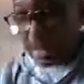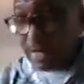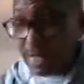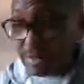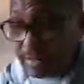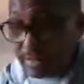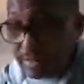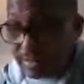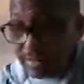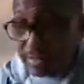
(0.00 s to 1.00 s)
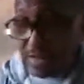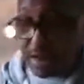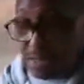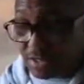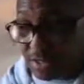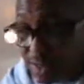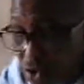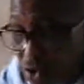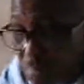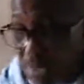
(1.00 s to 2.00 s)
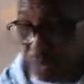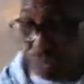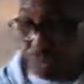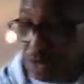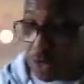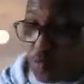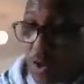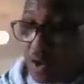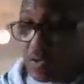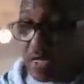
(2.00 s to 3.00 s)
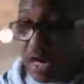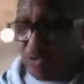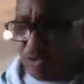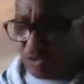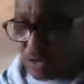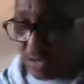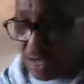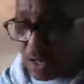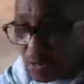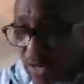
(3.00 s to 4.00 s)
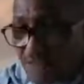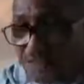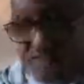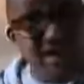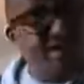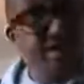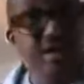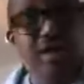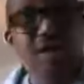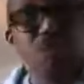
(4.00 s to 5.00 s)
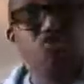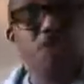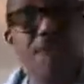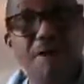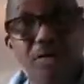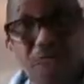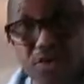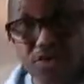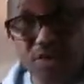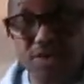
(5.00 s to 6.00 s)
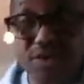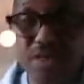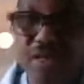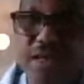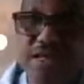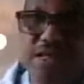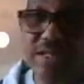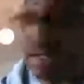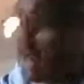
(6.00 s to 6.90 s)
And it have been seen to coming out through why we are not doing that. We have seen the issue about drug trafficking and